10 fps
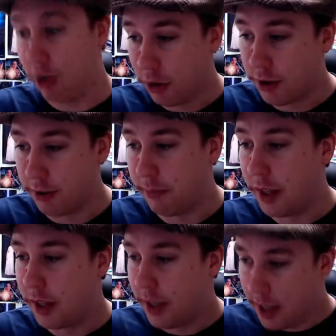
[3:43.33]
Awesome.
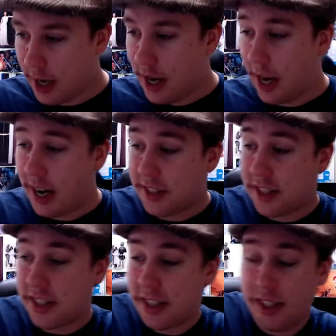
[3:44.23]

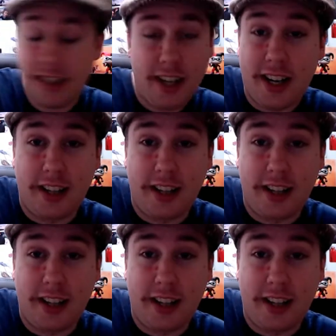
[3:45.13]
Yeah.